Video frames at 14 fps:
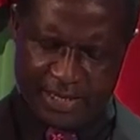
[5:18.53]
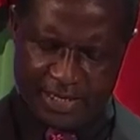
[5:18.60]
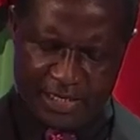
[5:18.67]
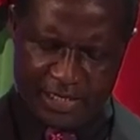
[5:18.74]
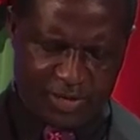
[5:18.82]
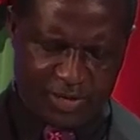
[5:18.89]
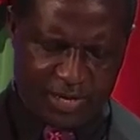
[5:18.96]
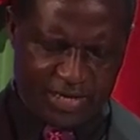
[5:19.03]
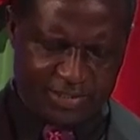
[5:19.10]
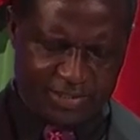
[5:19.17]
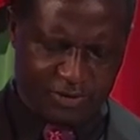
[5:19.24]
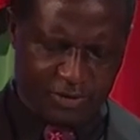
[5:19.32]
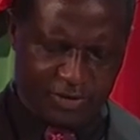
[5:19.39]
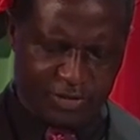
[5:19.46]
a new
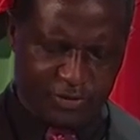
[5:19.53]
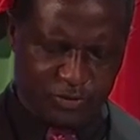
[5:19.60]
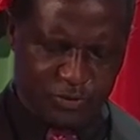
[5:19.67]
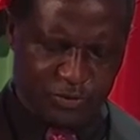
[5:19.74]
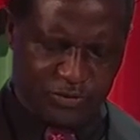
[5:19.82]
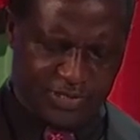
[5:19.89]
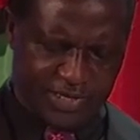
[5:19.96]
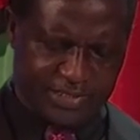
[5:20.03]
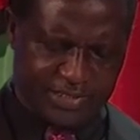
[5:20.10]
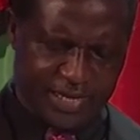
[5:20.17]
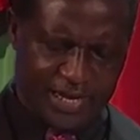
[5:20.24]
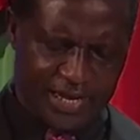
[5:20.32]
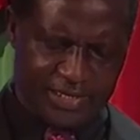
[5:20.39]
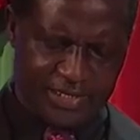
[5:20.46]
Category 2
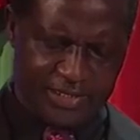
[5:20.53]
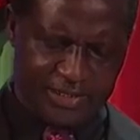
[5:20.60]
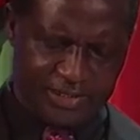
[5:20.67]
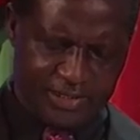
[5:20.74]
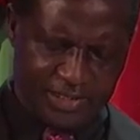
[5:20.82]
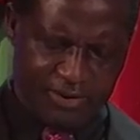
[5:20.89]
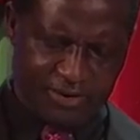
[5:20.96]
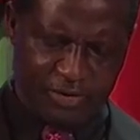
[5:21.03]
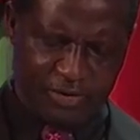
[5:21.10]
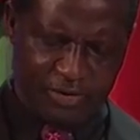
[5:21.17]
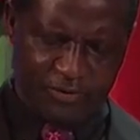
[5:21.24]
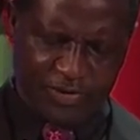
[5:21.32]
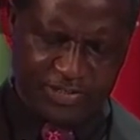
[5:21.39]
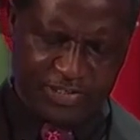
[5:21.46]
Center in Engineering
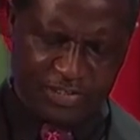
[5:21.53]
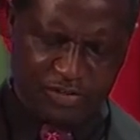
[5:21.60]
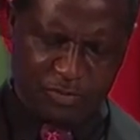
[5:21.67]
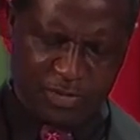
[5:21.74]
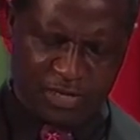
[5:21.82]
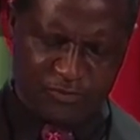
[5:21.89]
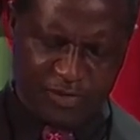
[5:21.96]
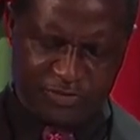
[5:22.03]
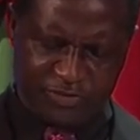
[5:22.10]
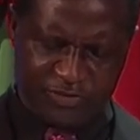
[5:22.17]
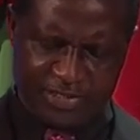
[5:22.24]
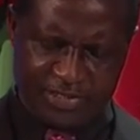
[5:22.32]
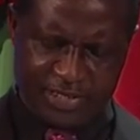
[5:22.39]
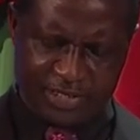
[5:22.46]
Innovations,
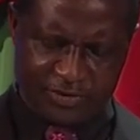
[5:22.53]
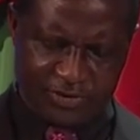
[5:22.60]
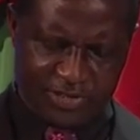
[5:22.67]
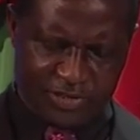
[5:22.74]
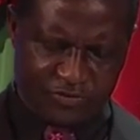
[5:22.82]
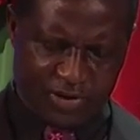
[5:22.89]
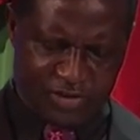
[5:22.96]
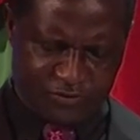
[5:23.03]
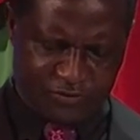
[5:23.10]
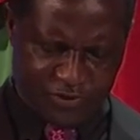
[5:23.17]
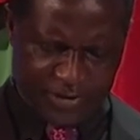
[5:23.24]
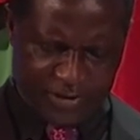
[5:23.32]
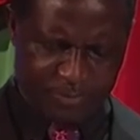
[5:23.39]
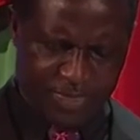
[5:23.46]
Manufacturing and Technology
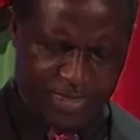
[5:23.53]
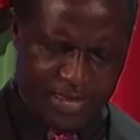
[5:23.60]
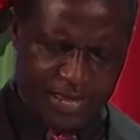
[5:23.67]
Transfer